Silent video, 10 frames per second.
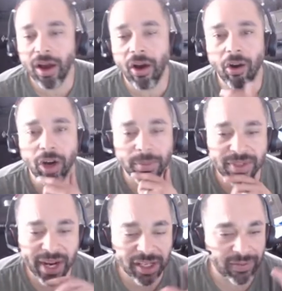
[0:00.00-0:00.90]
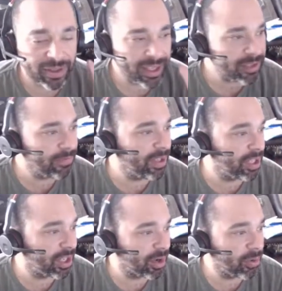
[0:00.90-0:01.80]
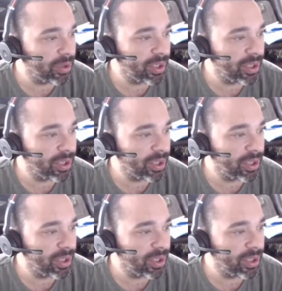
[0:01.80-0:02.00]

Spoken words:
Our objective in this video